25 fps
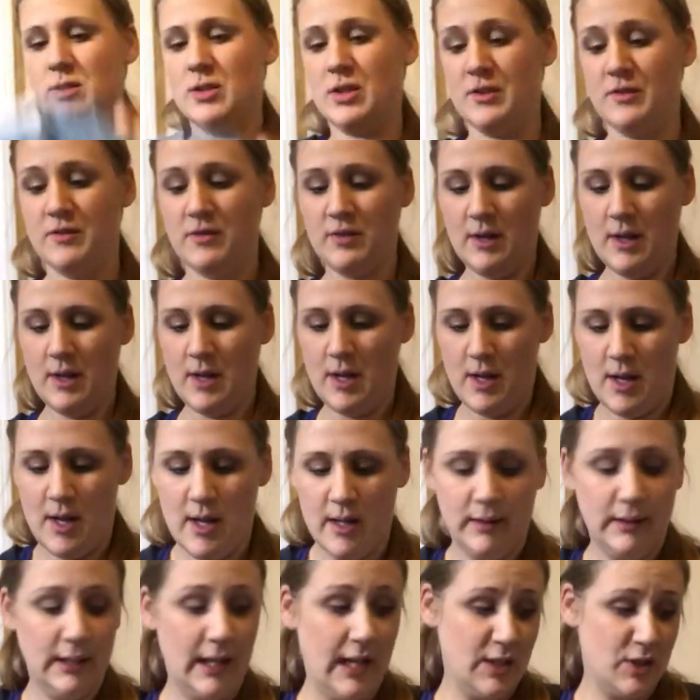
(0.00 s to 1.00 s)
sort of
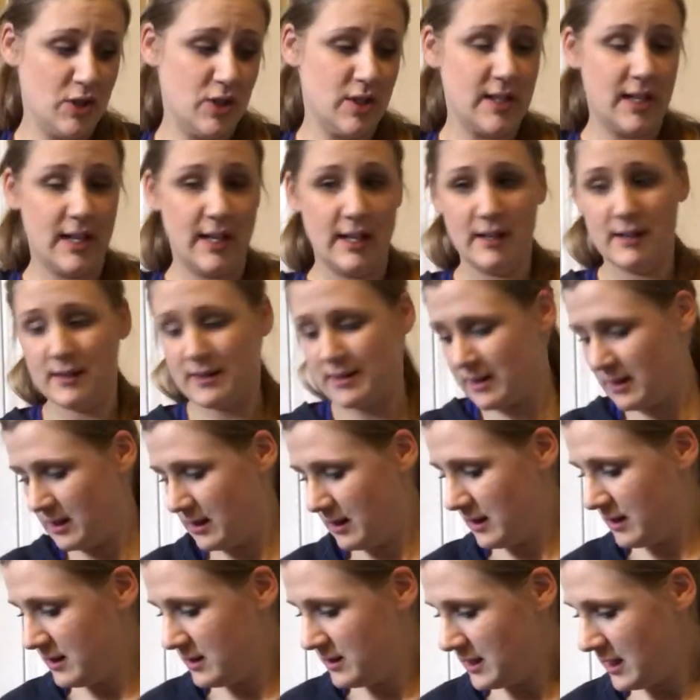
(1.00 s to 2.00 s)
larger size
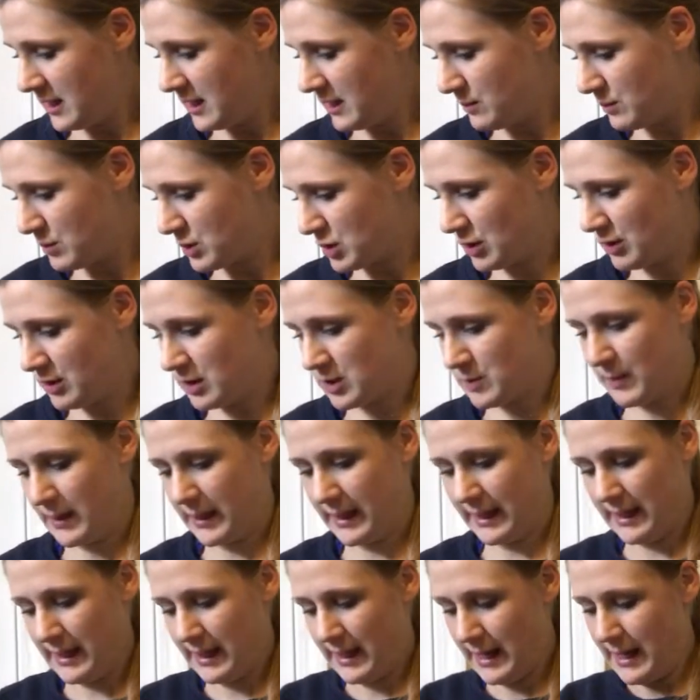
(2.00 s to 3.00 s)
denim shorts
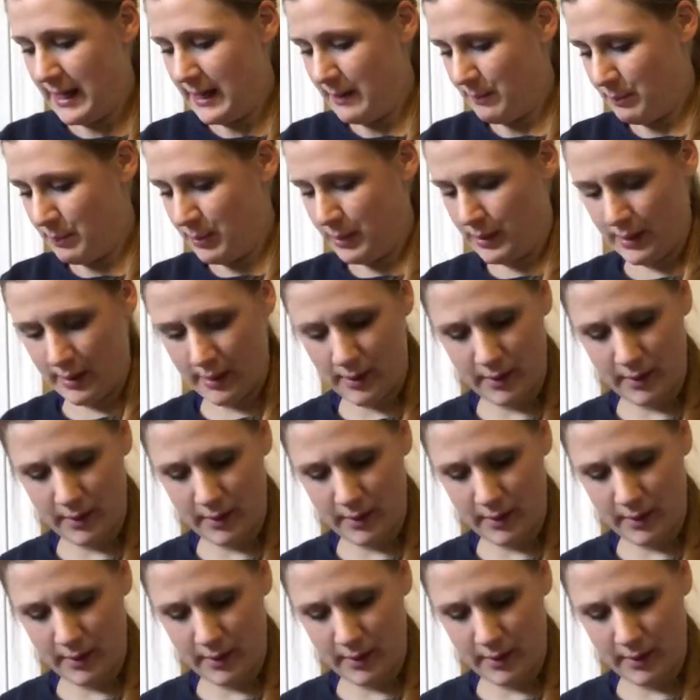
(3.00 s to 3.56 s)
by Gap.